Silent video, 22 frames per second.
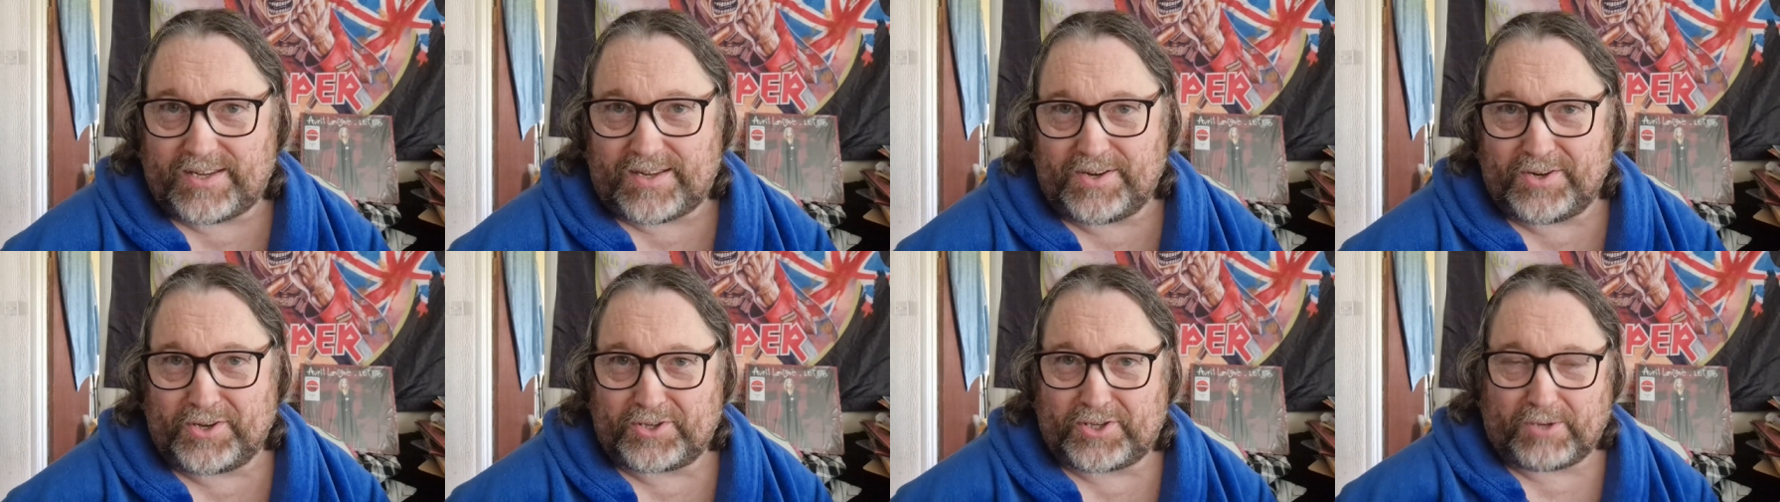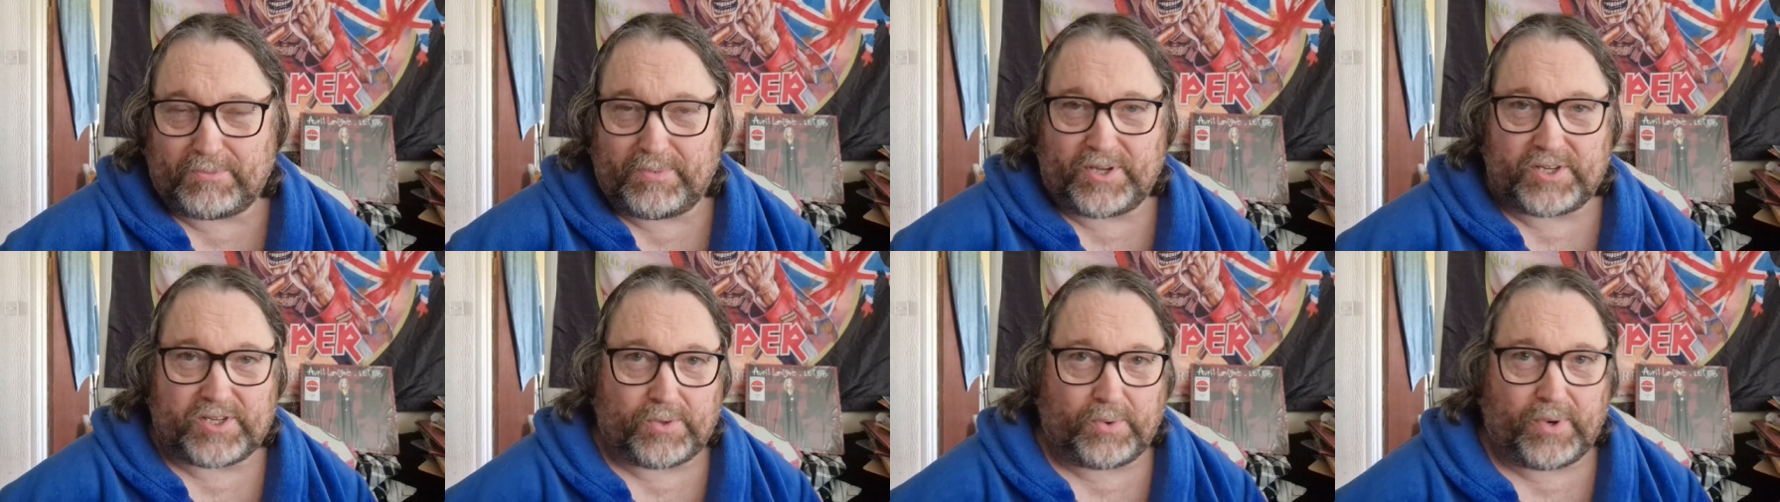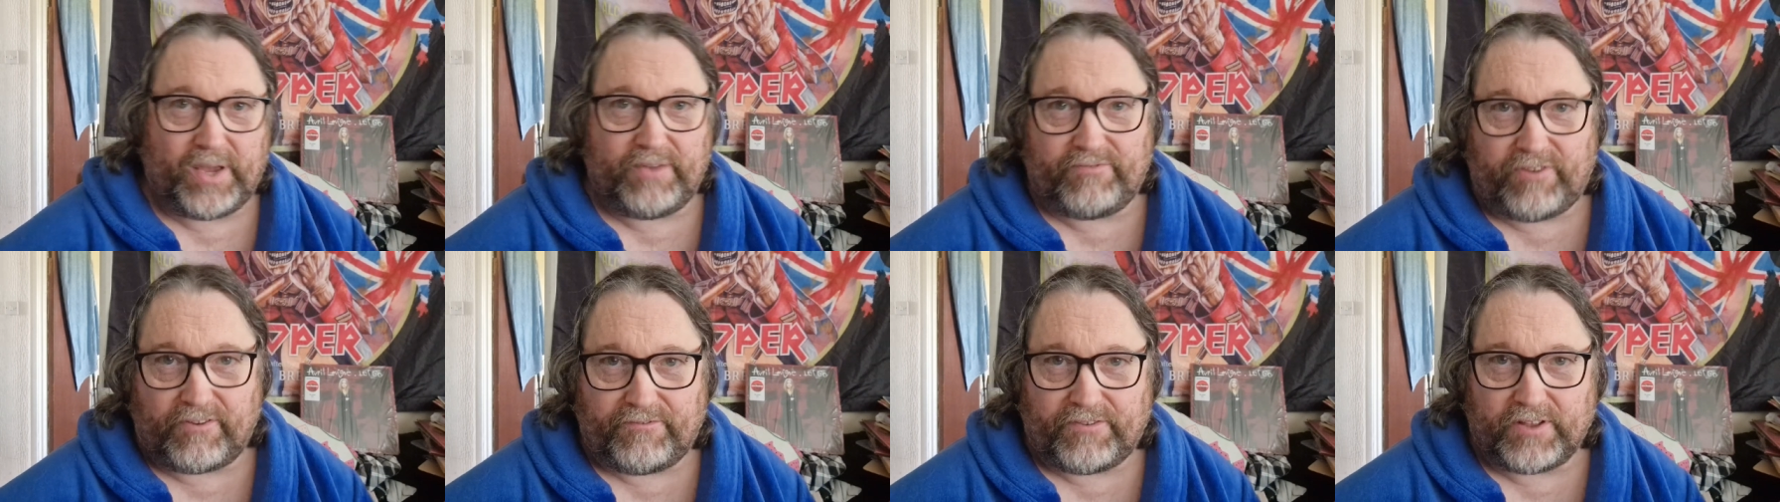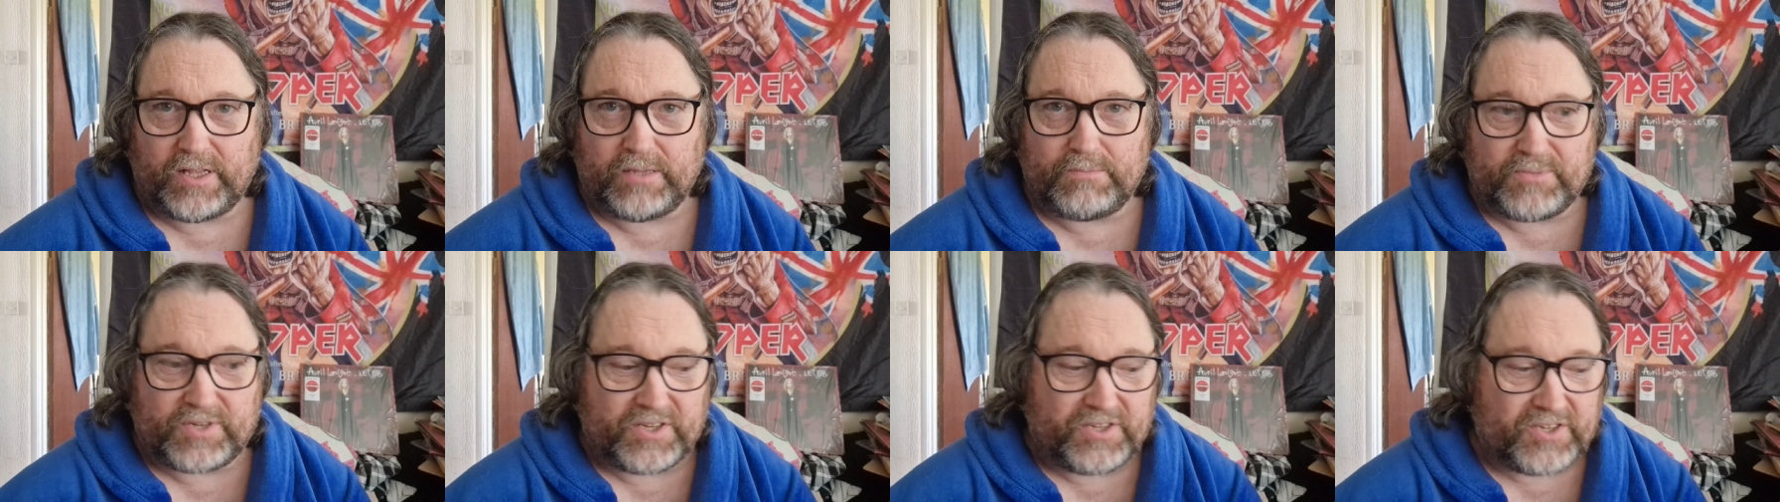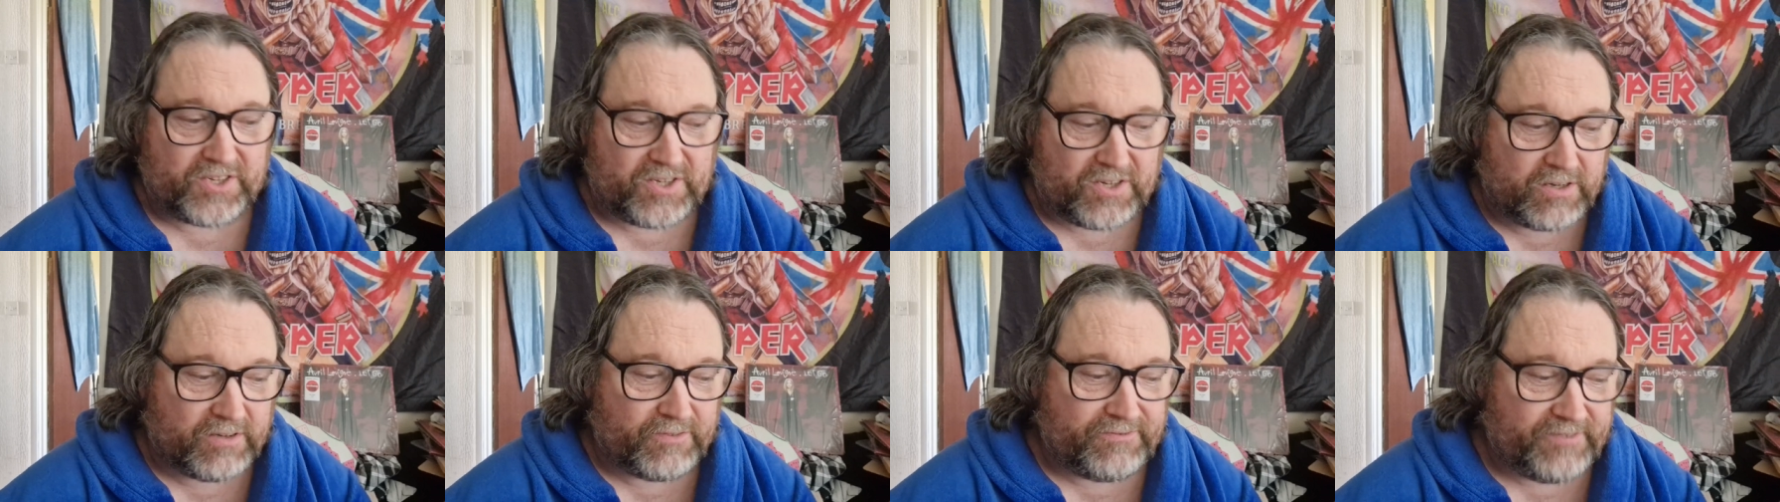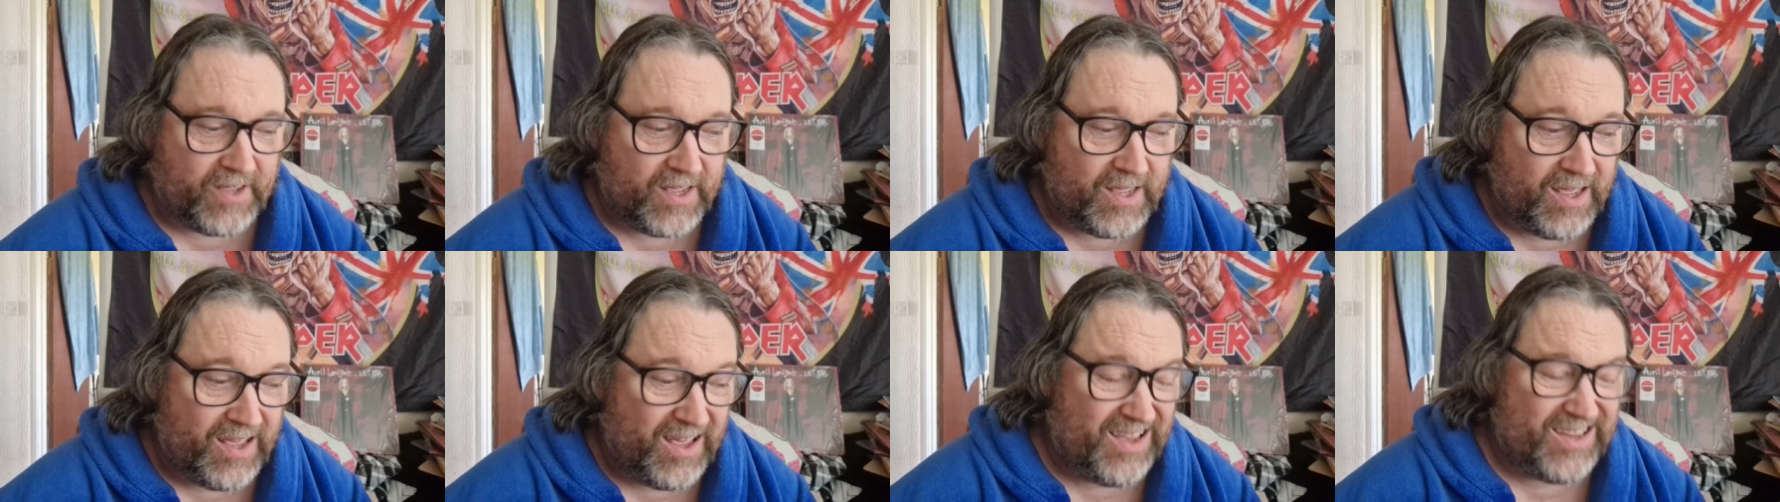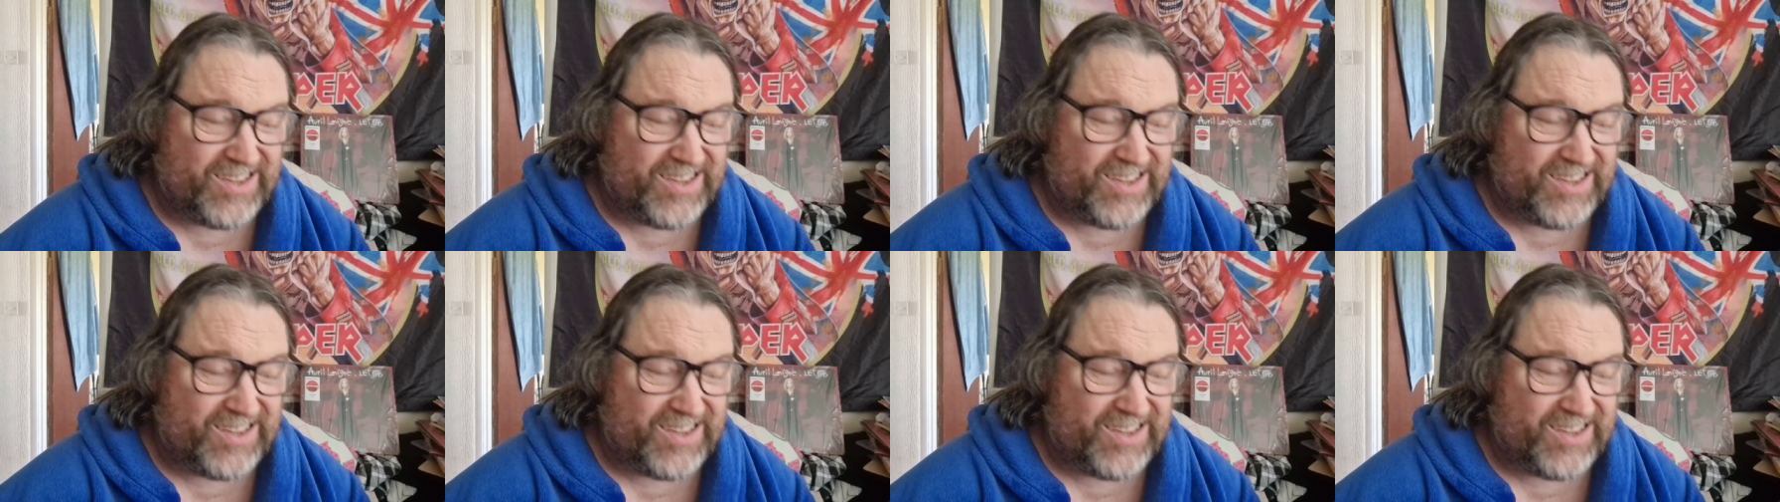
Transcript: because I know some of yous are waiting for films and stuff.